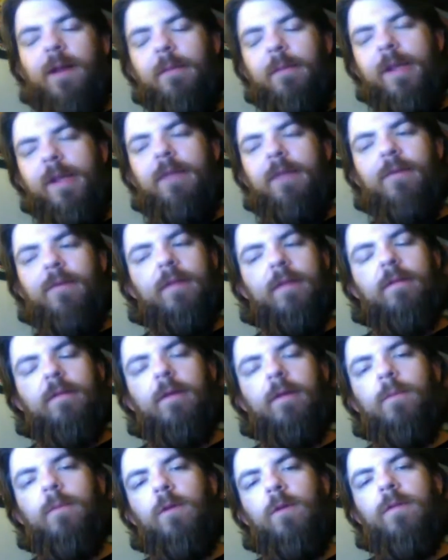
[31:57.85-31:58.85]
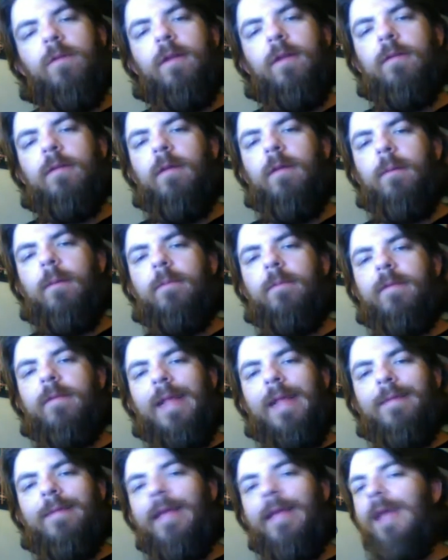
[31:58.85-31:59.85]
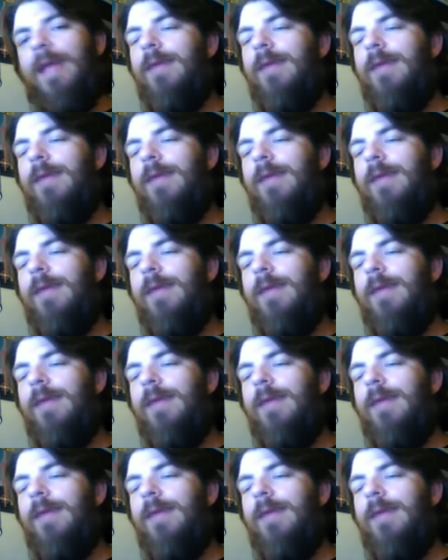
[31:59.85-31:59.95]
If I start moving some SNES games, if I